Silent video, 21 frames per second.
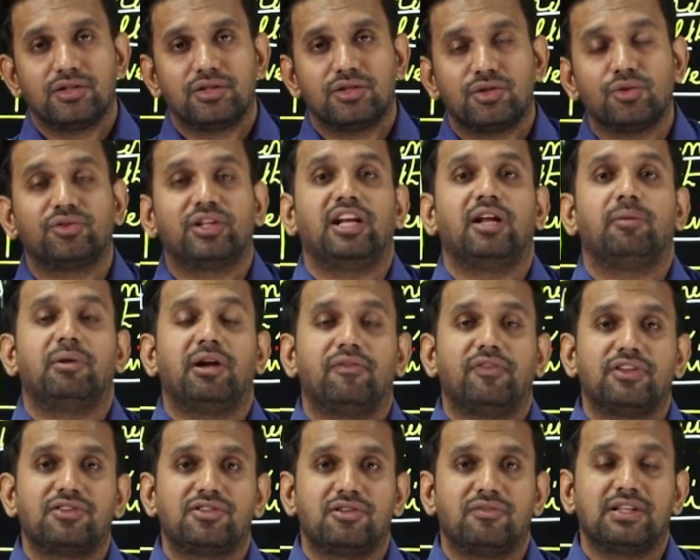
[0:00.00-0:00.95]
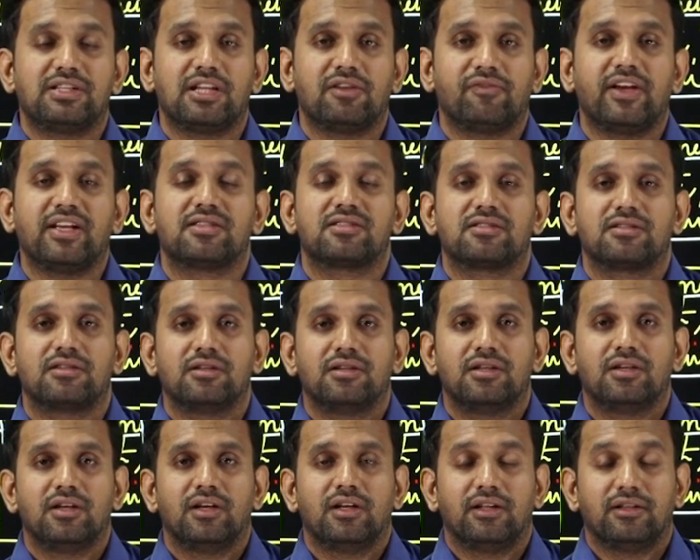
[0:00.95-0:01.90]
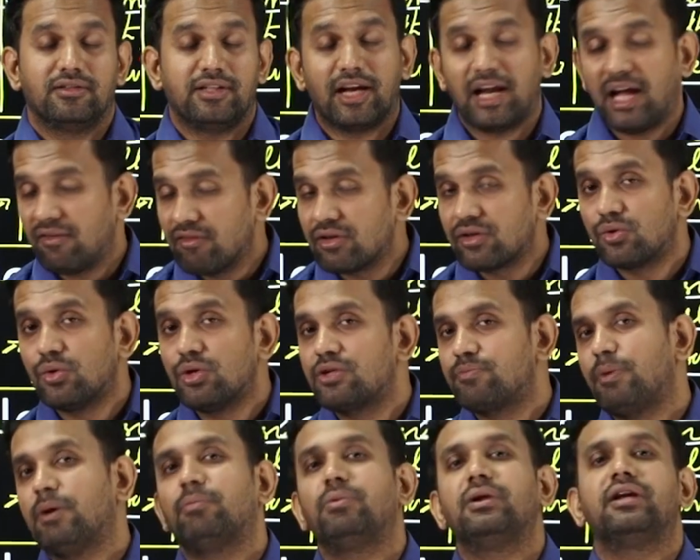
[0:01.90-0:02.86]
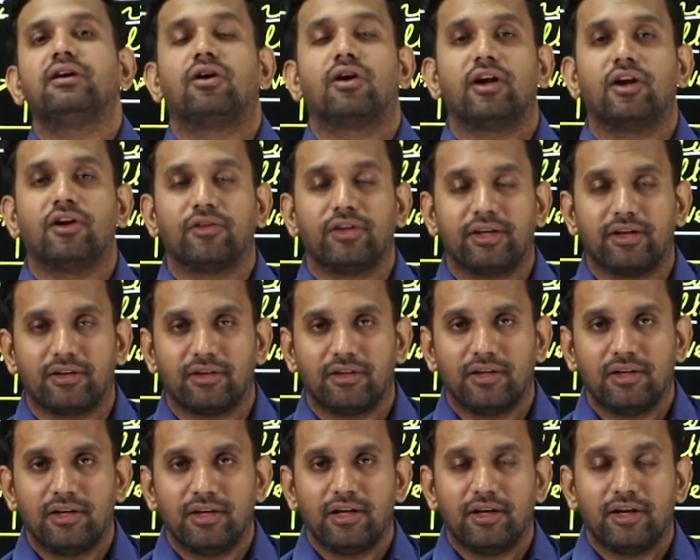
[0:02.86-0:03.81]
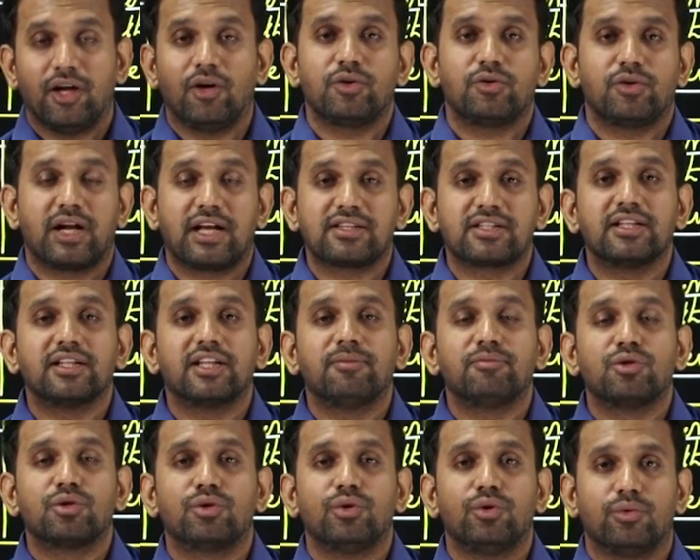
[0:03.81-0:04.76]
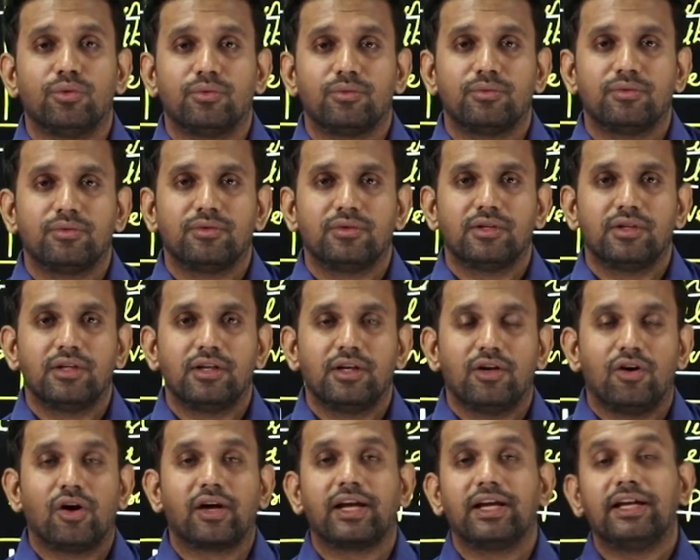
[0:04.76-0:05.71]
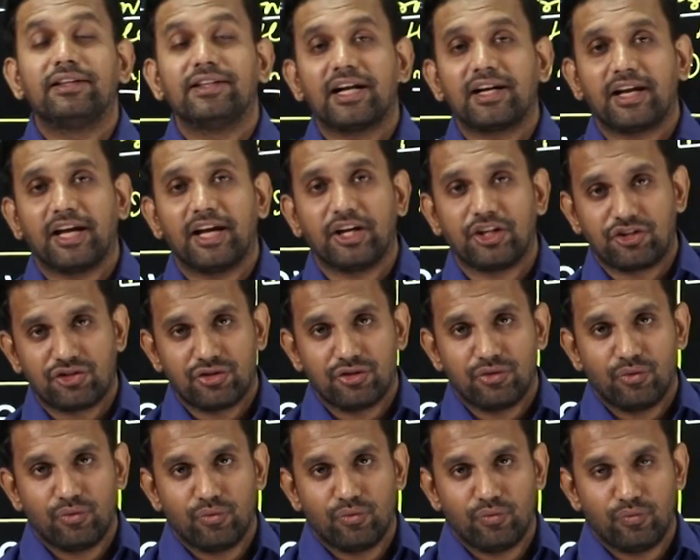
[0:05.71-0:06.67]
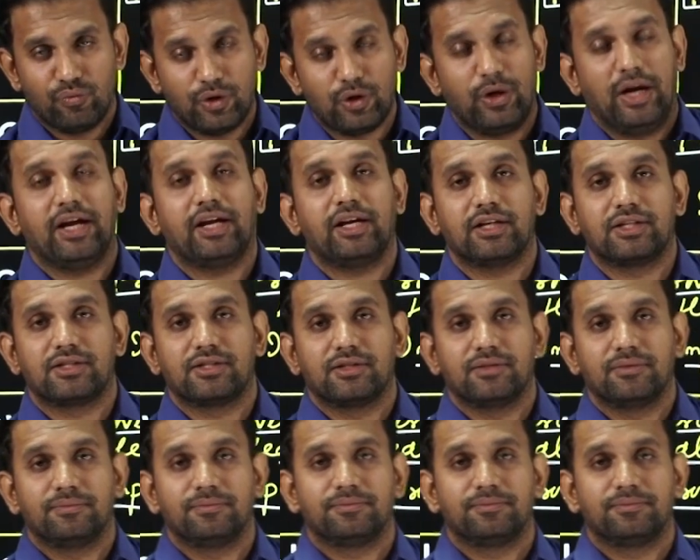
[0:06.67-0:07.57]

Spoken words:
to celebrate festivals and fest. They are having good people around here. Now you are asking them to go. Okay, in that age, will you like it?